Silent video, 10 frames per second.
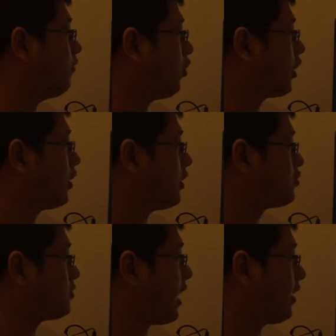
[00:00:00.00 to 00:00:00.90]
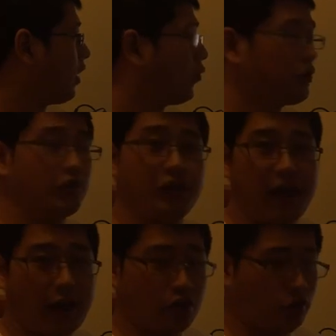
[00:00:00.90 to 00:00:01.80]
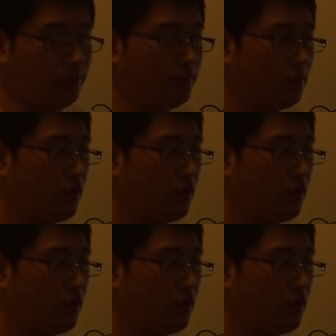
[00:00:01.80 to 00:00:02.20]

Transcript: for English Sign Language detection.